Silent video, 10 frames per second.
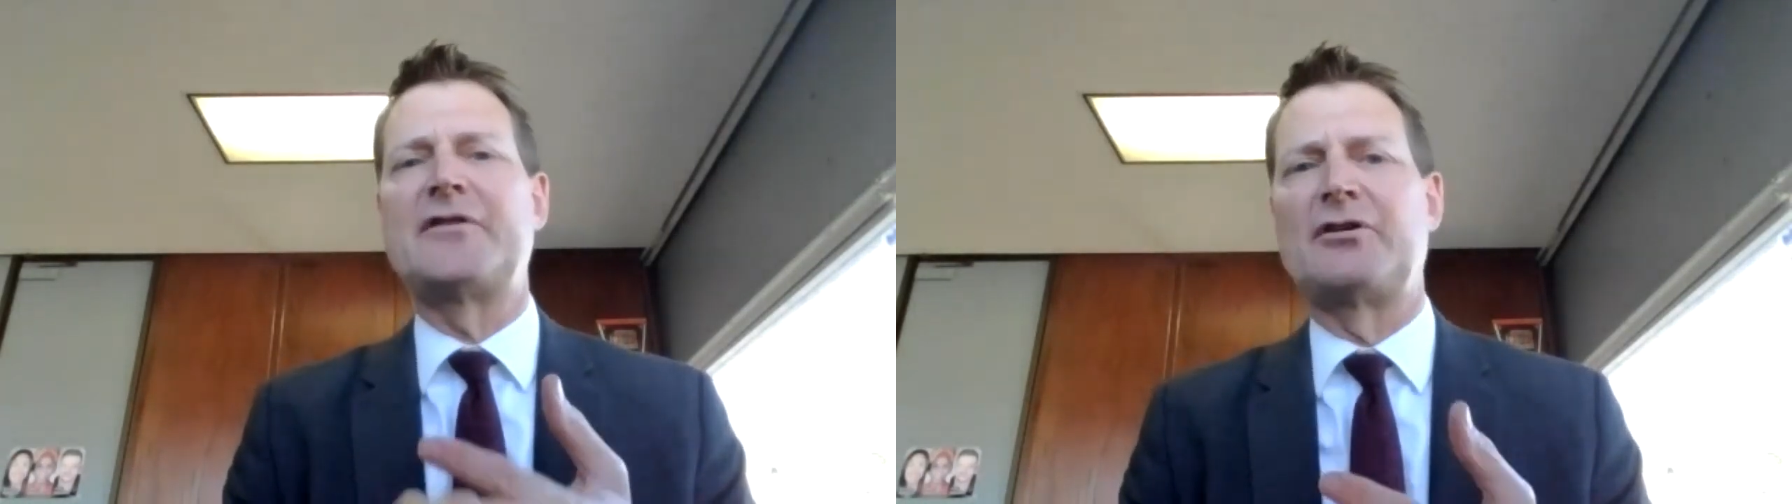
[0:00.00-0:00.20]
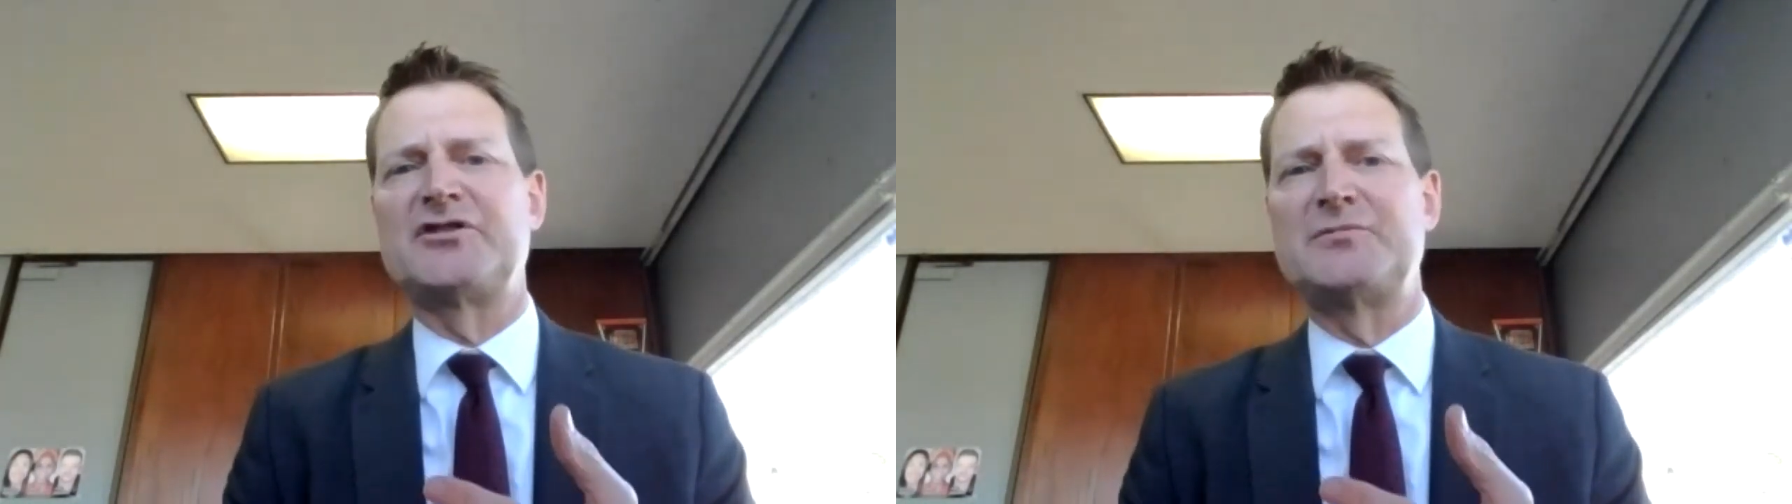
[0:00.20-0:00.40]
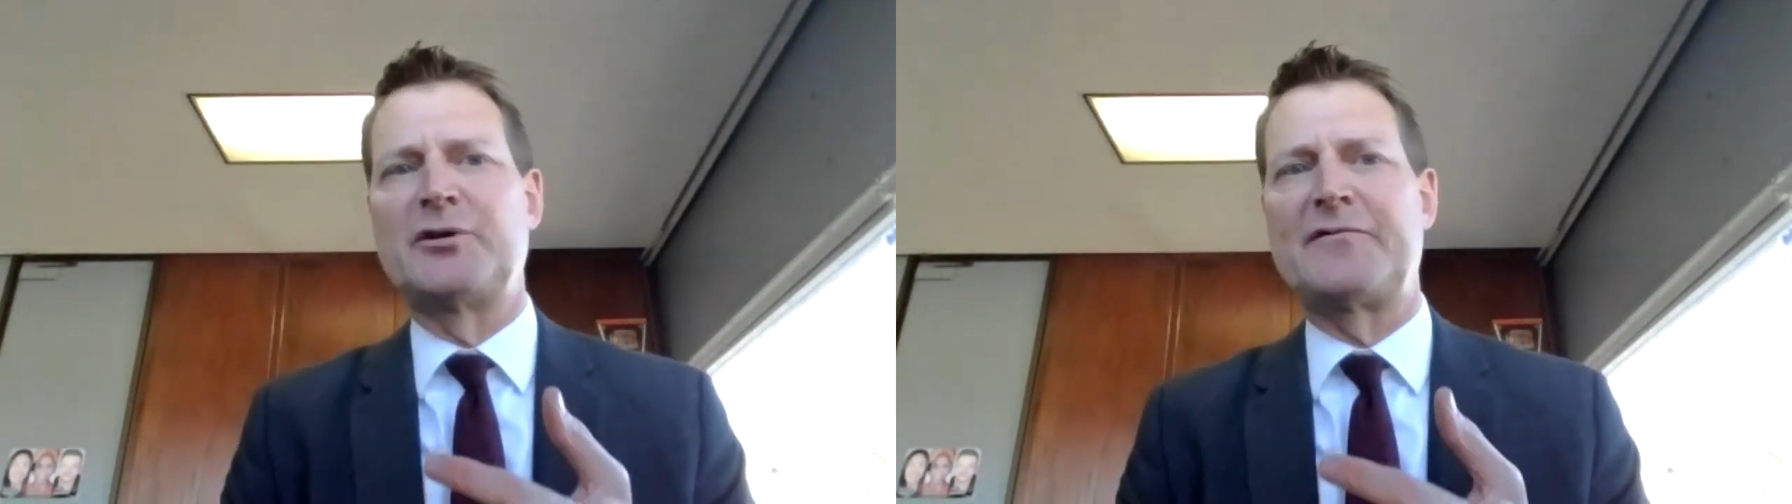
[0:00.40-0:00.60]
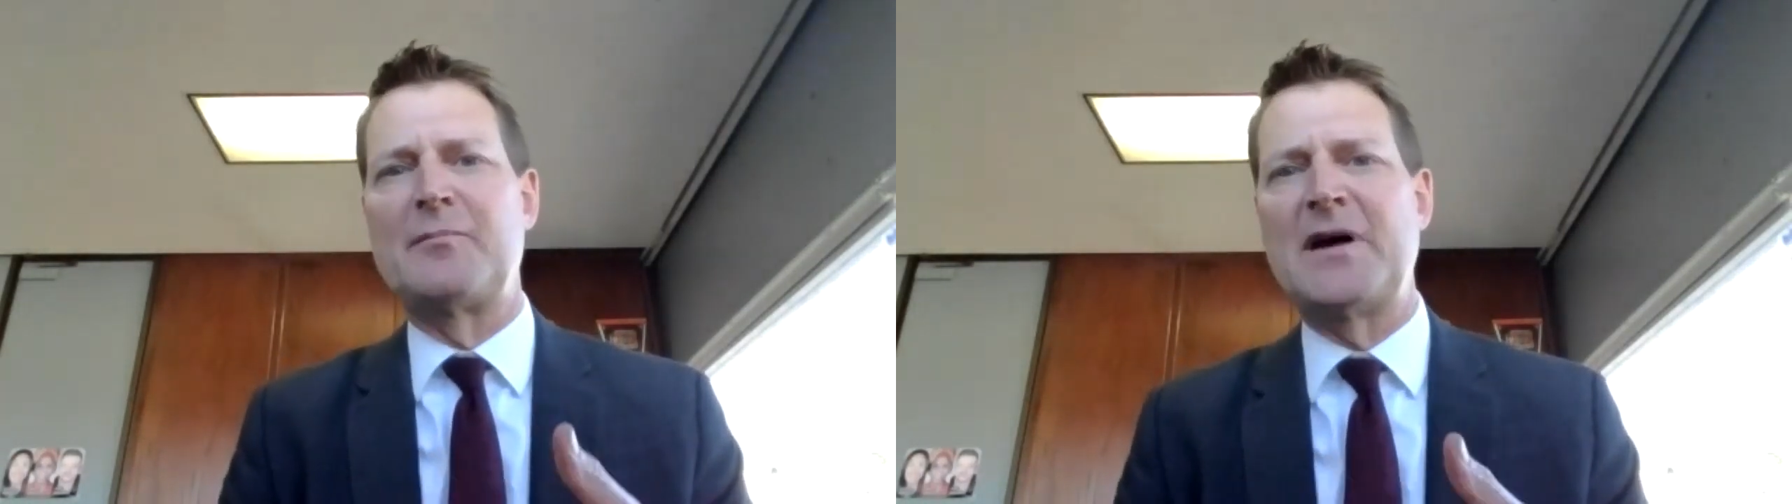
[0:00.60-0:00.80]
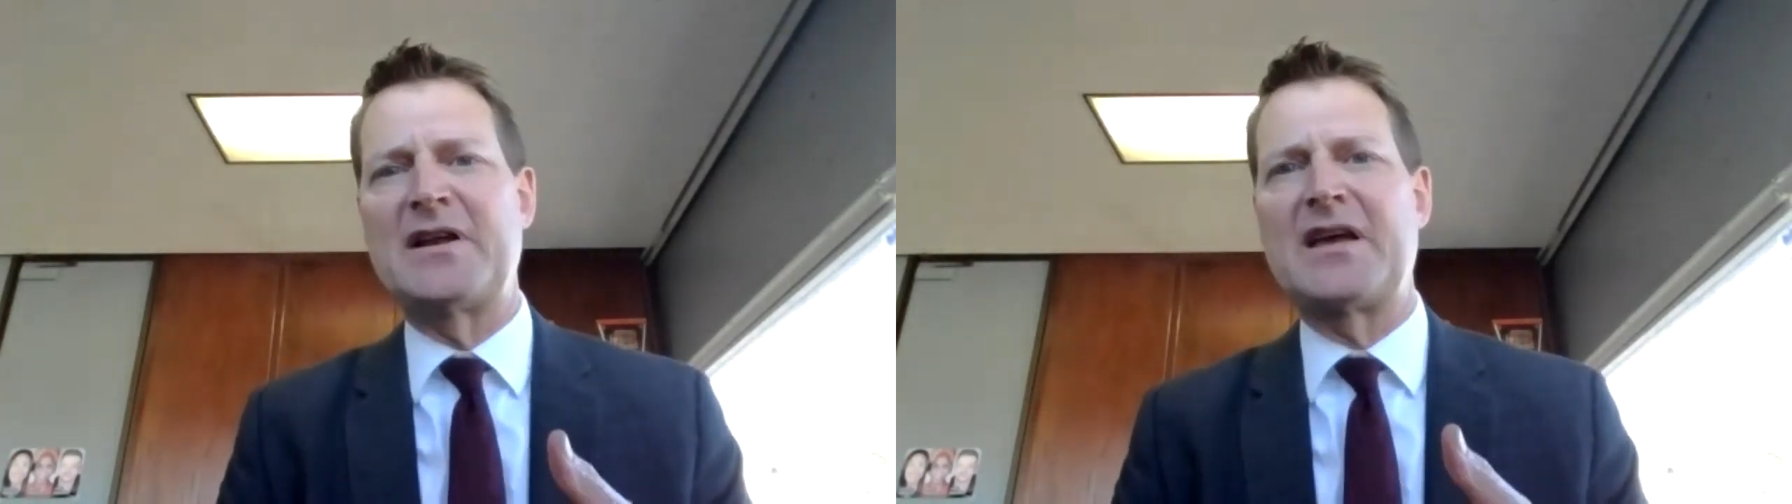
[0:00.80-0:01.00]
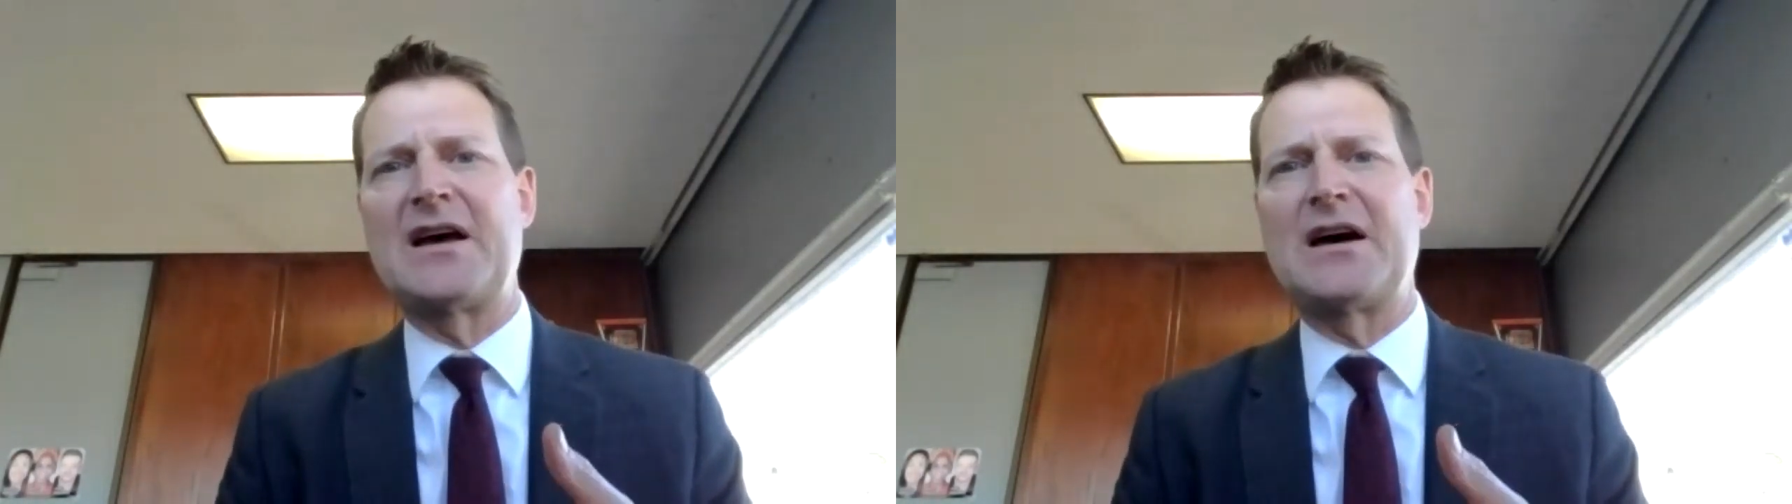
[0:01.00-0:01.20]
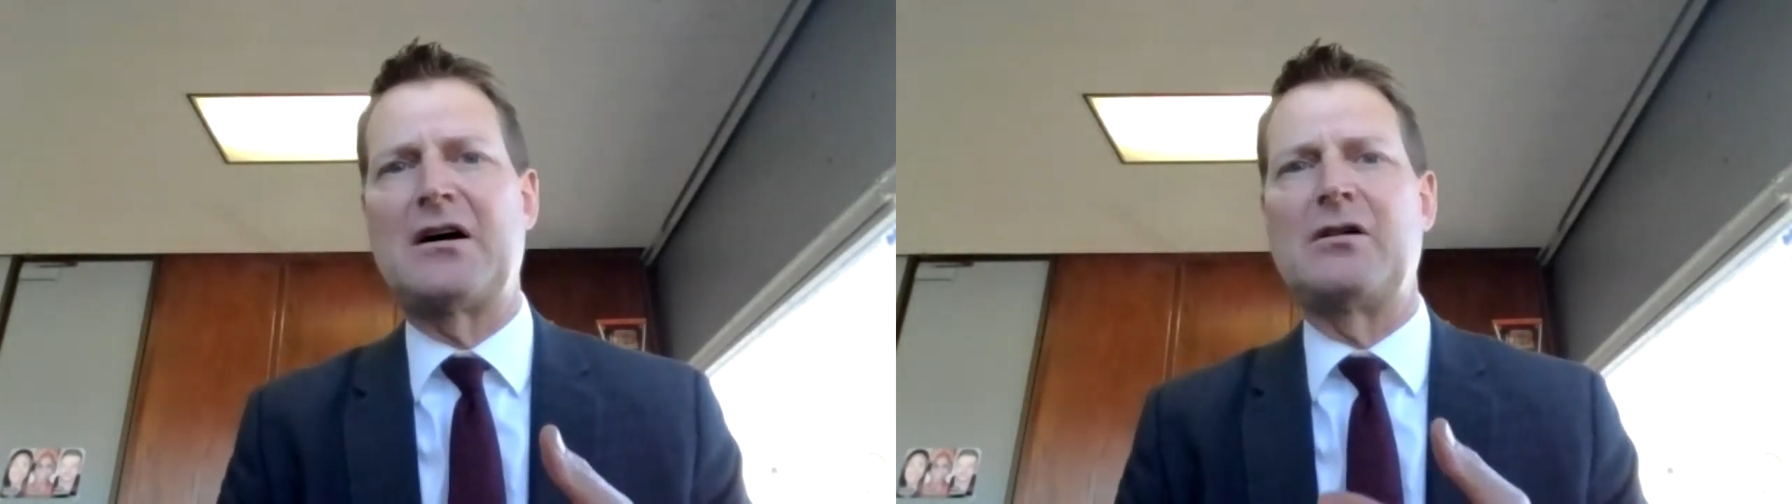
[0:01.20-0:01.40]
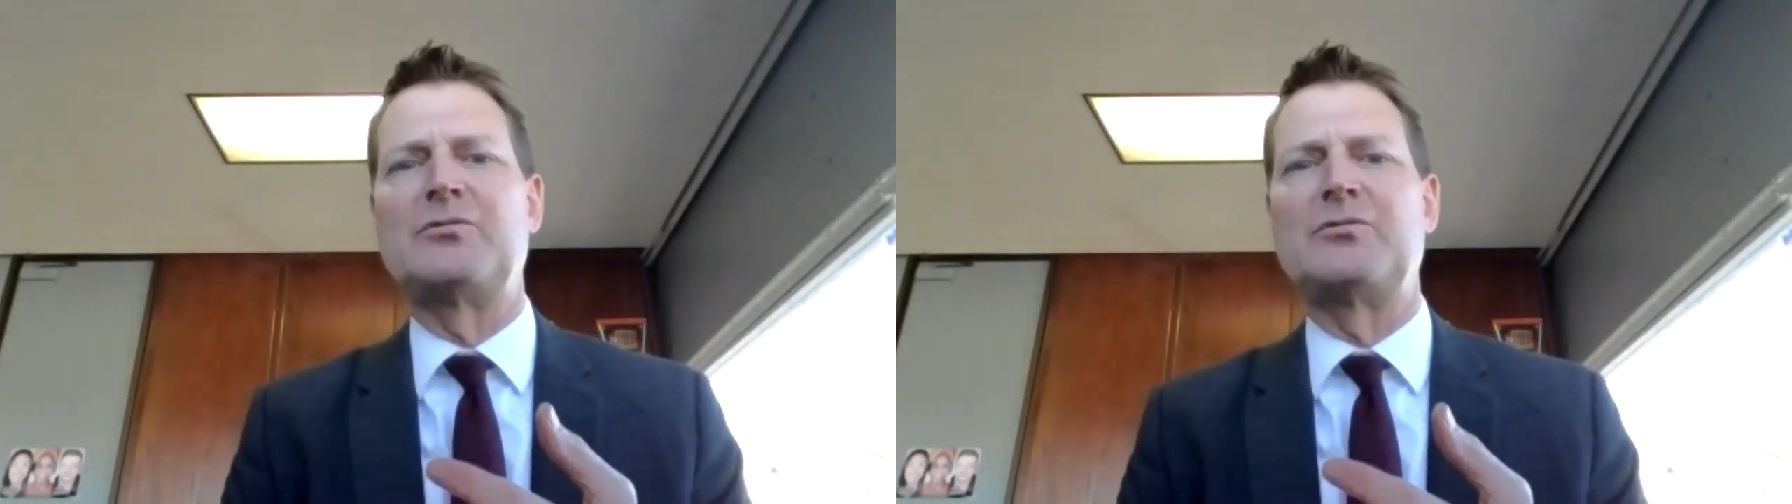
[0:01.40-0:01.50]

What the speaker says: eligibility for Medi-Cal,